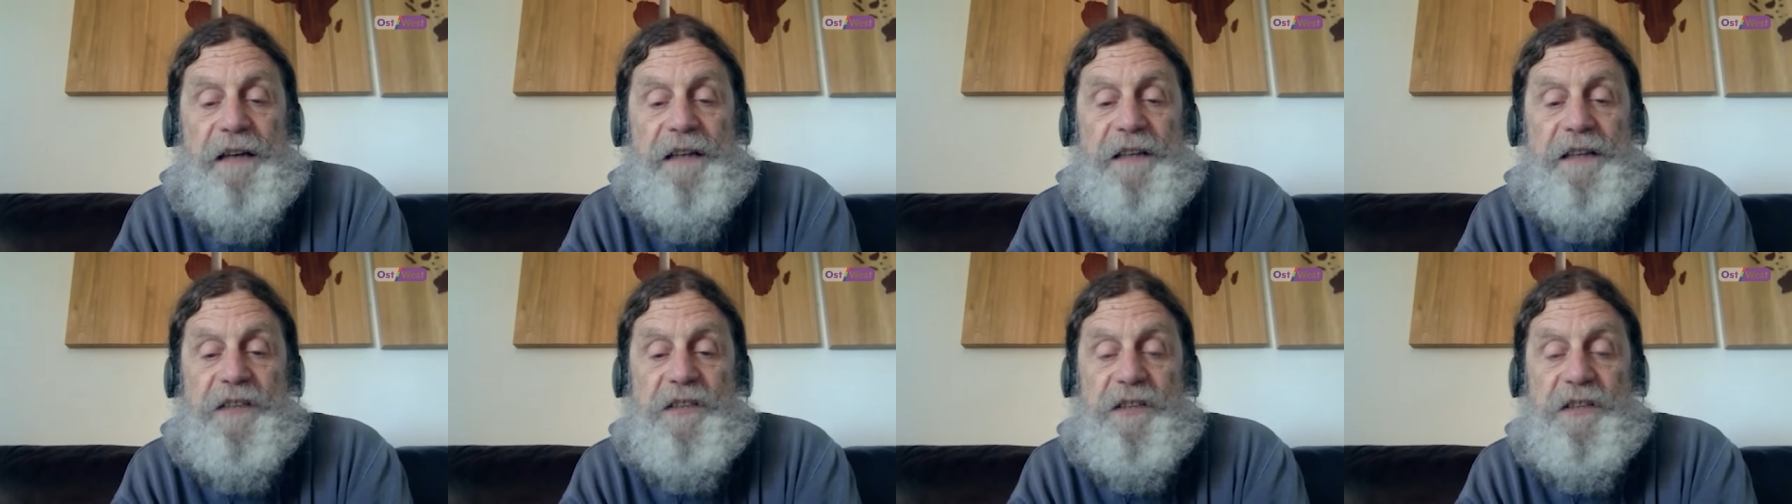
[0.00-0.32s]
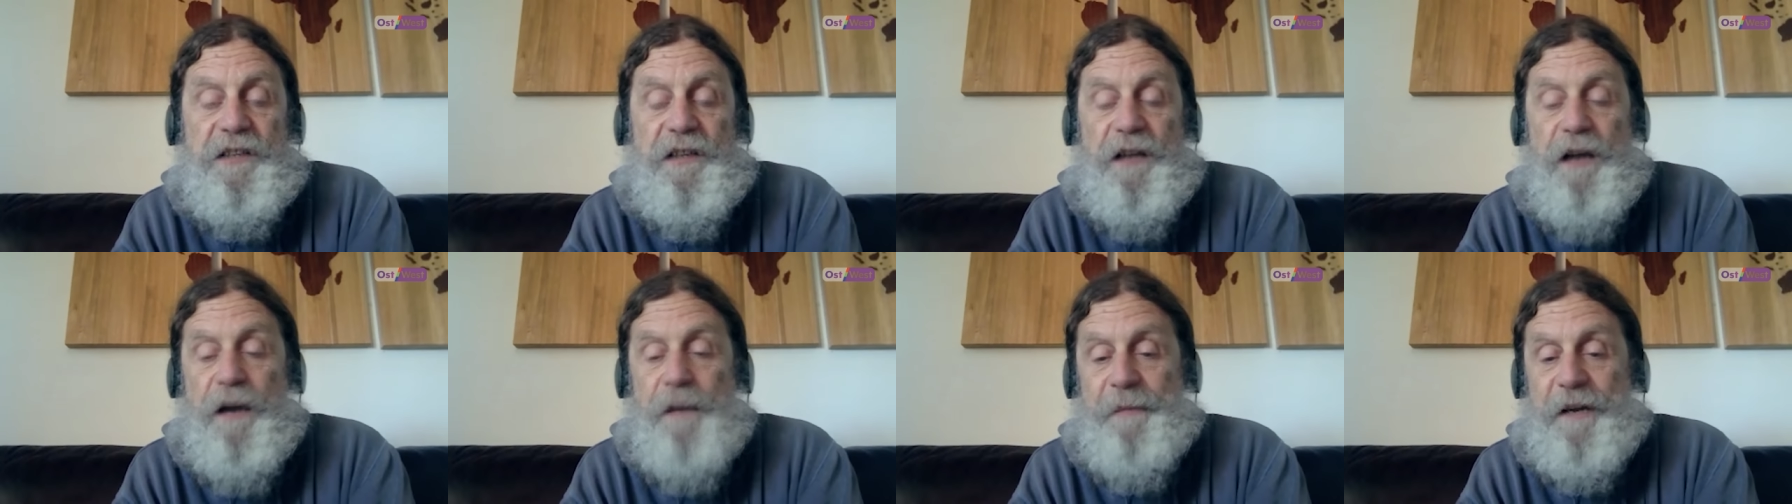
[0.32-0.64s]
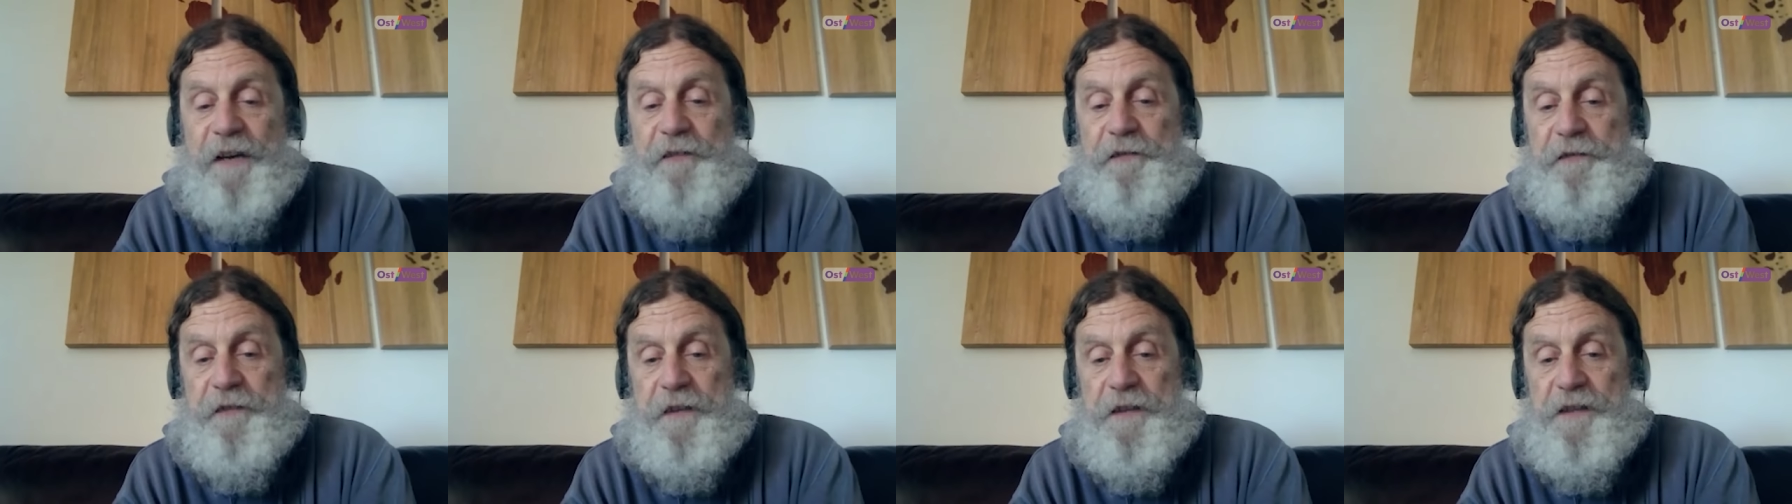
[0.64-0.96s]
Islamic
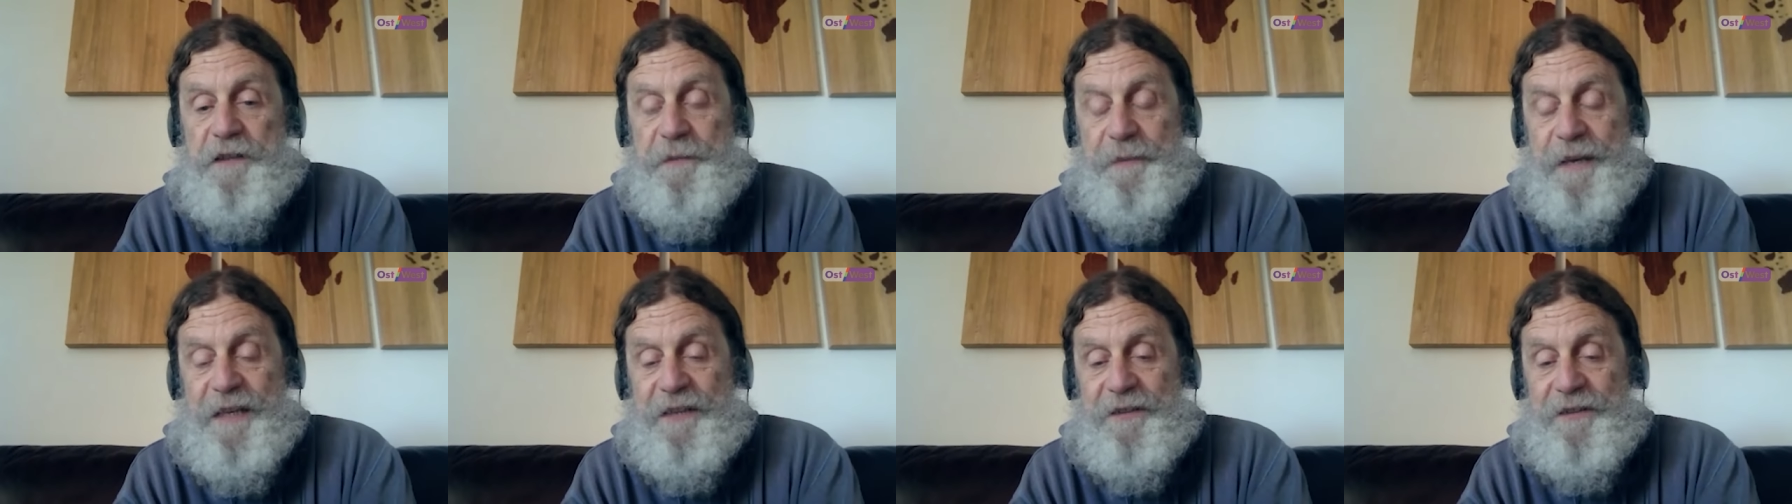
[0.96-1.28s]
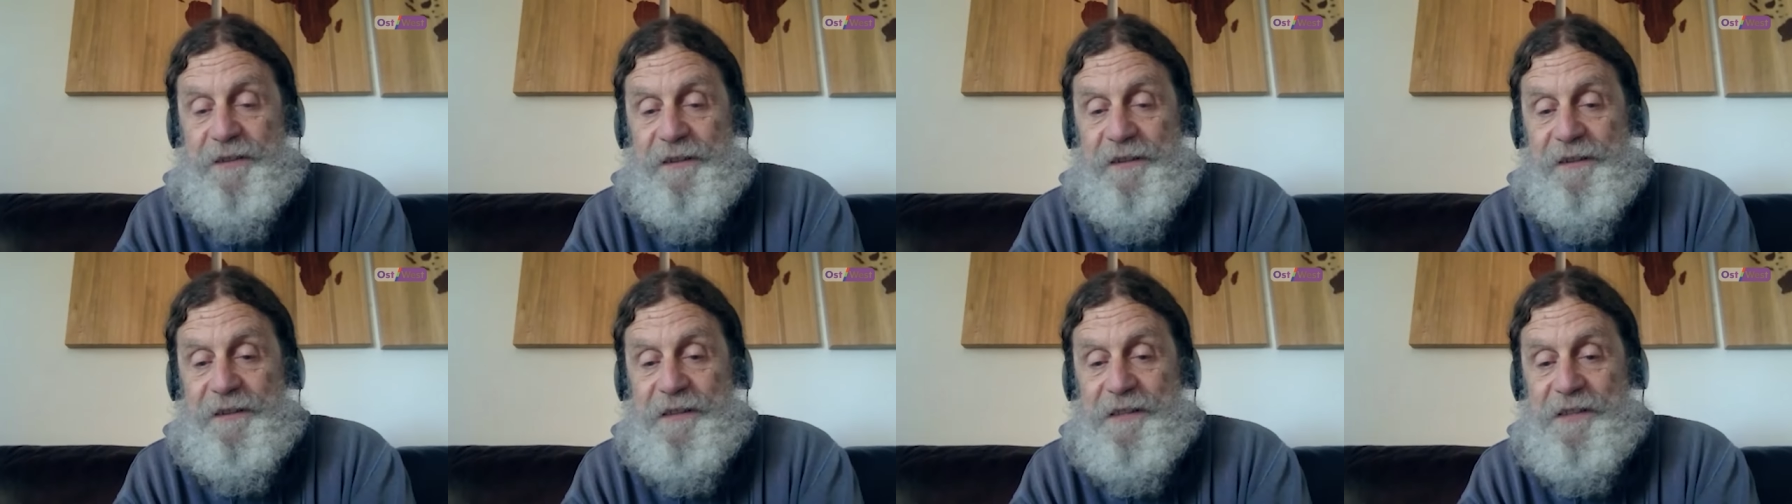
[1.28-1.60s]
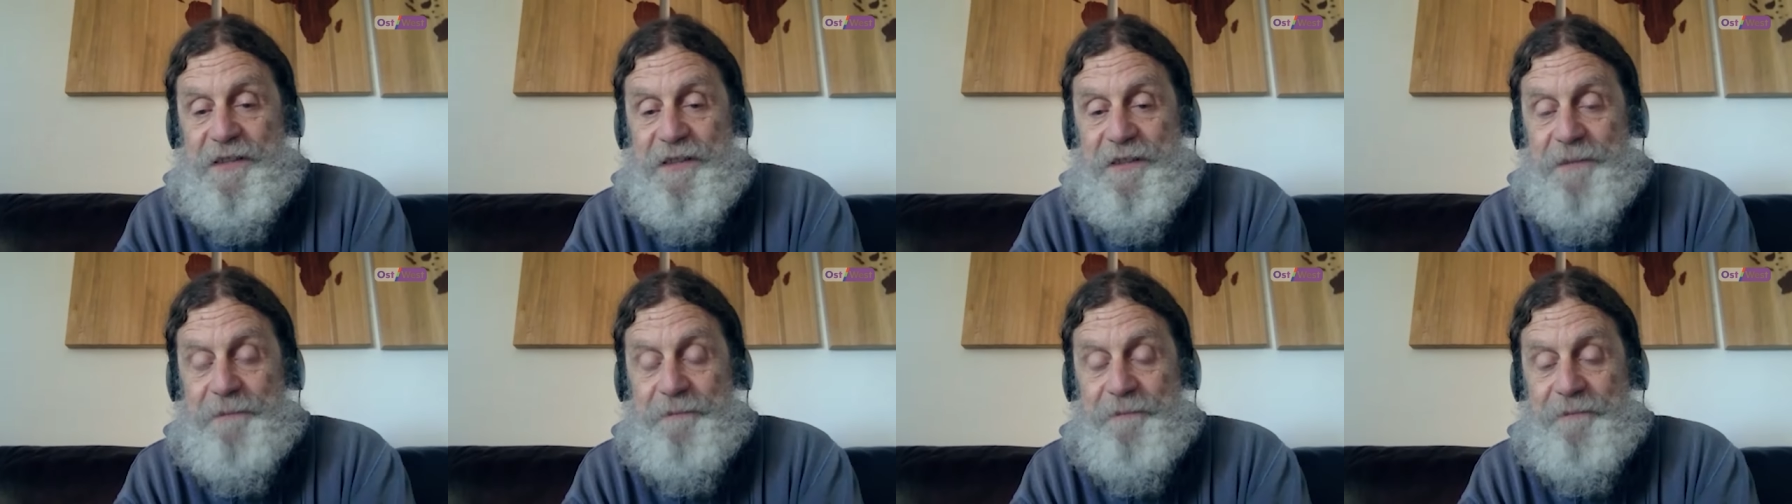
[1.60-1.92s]

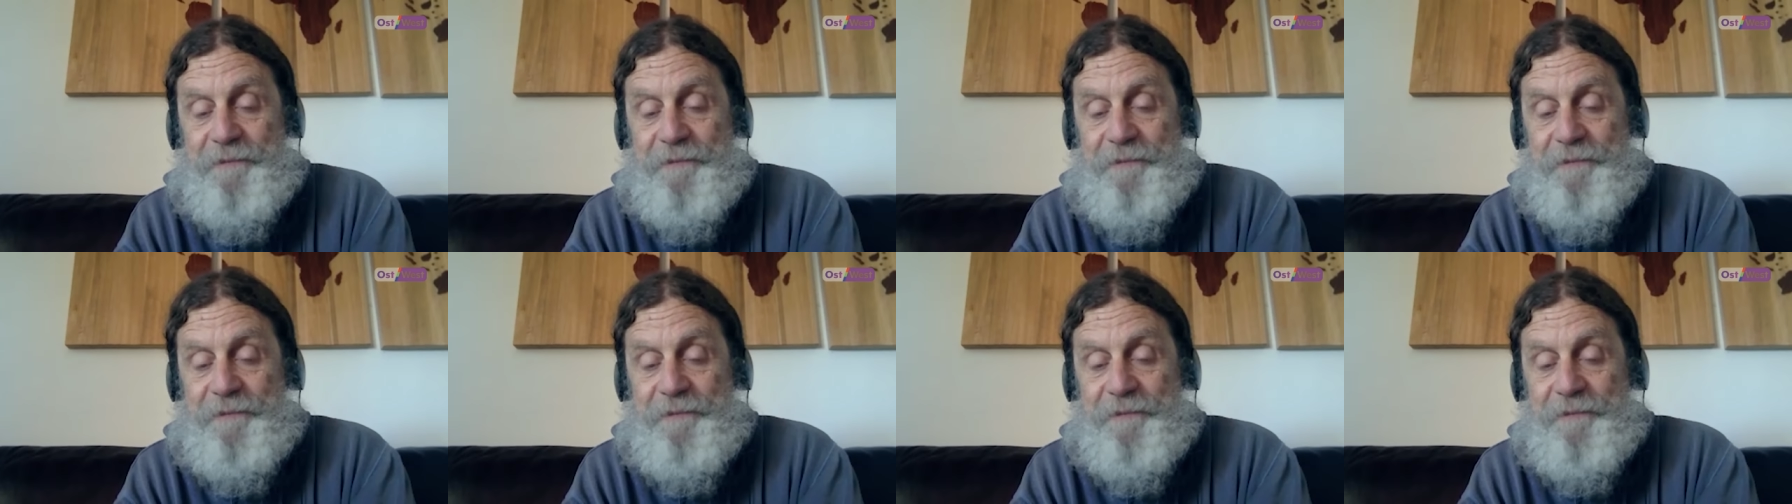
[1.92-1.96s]
fundamentalism